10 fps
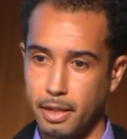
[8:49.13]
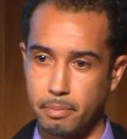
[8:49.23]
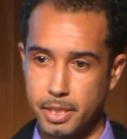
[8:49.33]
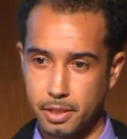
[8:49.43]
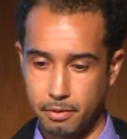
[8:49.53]

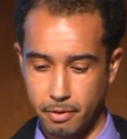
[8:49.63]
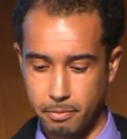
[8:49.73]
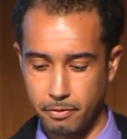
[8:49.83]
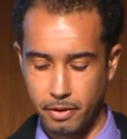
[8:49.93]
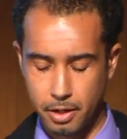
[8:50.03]
based on the
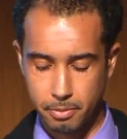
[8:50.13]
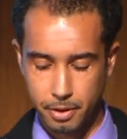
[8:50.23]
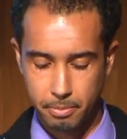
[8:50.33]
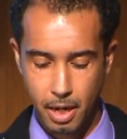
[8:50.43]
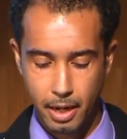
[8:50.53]
volume that
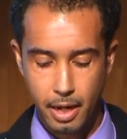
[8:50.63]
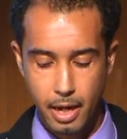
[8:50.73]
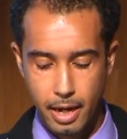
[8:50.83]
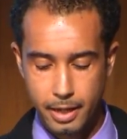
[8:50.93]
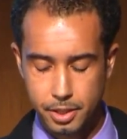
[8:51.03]
they buy.
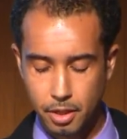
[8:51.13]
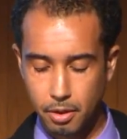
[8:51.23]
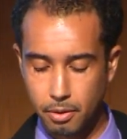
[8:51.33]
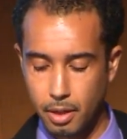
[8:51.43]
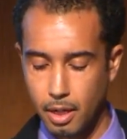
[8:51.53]
And
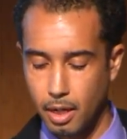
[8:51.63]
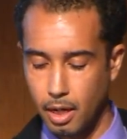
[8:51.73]
so